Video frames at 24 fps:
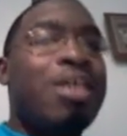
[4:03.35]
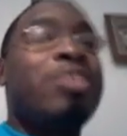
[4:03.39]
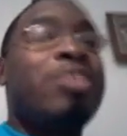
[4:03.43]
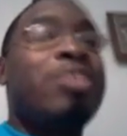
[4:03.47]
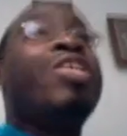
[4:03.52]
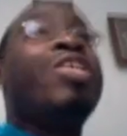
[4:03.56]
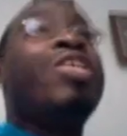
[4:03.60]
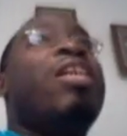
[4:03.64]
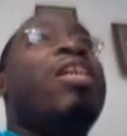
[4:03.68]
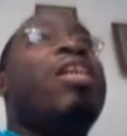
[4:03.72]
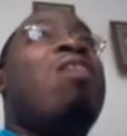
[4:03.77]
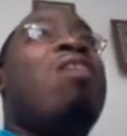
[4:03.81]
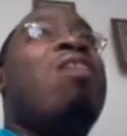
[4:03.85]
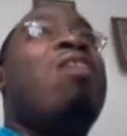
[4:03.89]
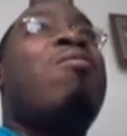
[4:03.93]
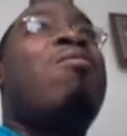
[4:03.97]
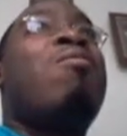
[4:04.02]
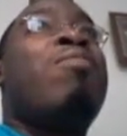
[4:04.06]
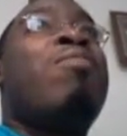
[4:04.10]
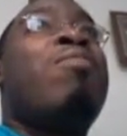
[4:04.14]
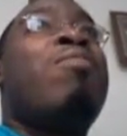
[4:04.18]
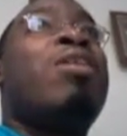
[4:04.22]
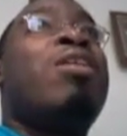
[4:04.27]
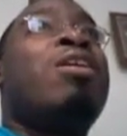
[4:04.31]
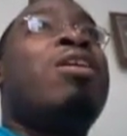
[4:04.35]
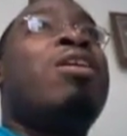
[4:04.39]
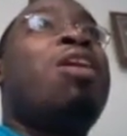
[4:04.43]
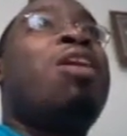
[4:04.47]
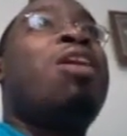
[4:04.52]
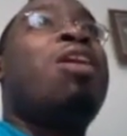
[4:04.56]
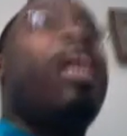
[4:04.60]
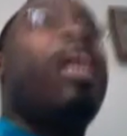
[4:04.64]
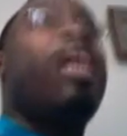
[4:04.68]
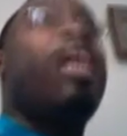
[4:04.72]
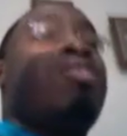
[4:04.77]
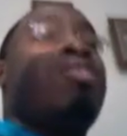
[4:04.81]
you get an umbrella
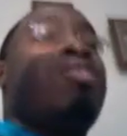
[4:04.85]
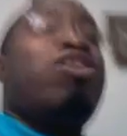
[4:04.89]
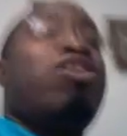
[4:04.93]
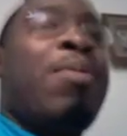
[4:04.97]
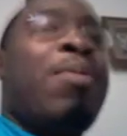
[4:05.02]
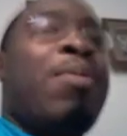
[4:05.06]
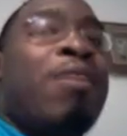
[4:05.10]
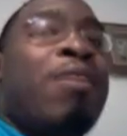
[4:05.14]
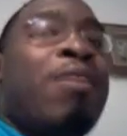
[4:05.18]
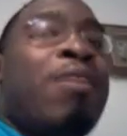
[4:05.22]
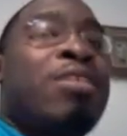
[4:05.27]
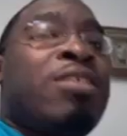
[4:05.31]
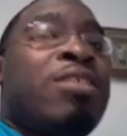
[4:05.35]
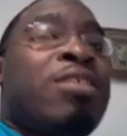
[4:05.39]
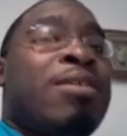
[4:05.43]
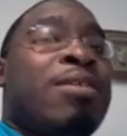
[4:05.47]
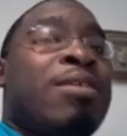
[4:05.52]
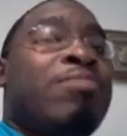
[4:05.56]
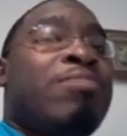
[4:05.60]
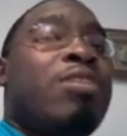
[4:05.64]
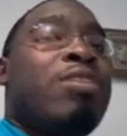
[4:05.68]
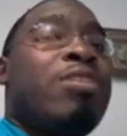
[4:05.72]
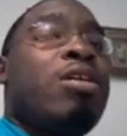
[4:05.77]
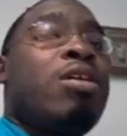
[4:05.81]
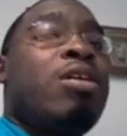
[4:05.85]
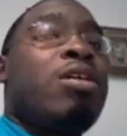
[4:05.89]
and you jump out something,